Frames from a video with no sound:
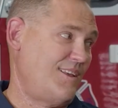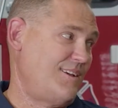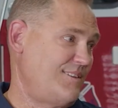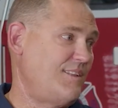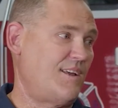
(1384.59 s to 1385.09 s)
like
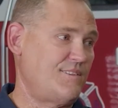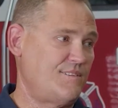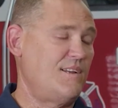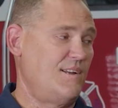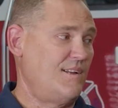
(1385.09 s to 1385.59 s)
I said,
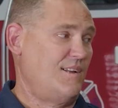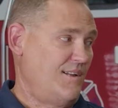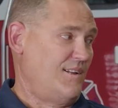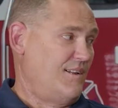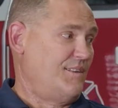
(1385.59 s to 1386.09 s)

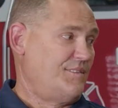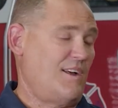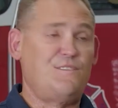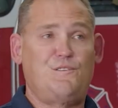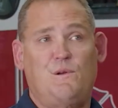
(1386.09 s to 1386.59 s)

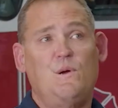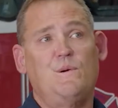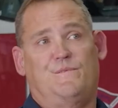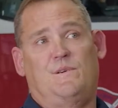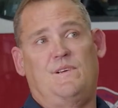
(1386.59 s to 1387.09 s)
that's a struggle
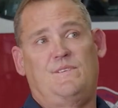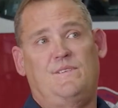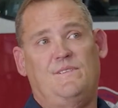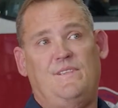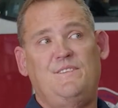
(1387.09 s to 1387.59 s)
for
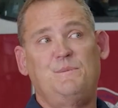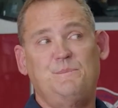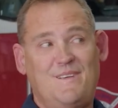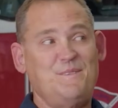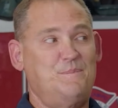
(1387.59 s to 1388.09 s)
us.
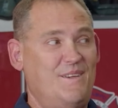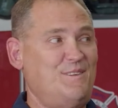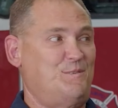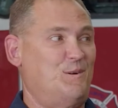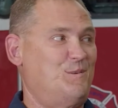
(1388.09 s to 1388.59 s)
That's a big
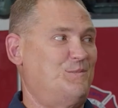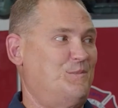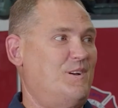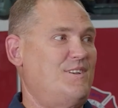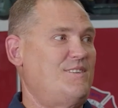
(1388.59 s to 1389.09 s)
struggle
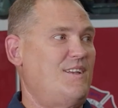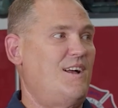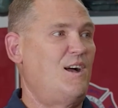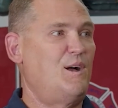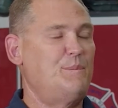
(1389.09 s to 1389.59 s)
for us.
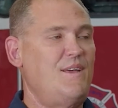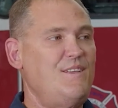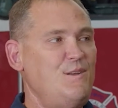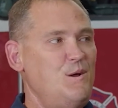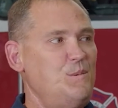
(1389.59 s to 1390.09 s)

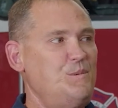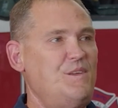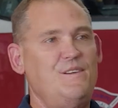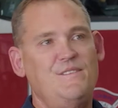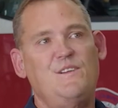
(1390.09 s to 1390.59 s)
And you know,
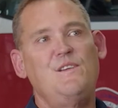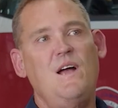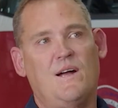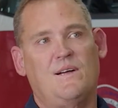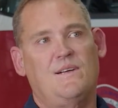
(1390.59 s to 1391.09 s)
they're
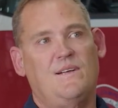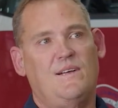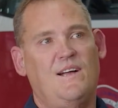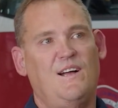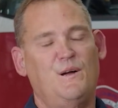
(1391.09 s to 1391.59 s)
young.
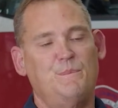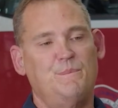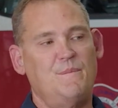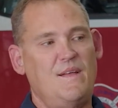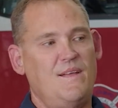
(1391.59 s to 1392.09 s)
Yeah.
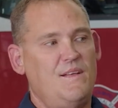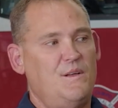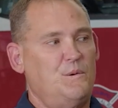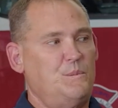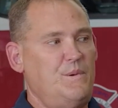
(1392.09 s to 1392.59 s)

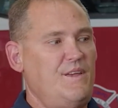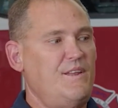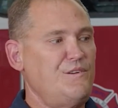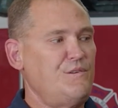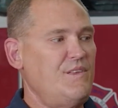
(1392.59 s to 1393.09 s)
We
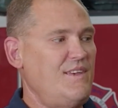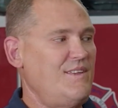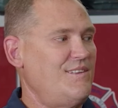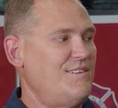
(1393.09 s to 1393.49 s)
initially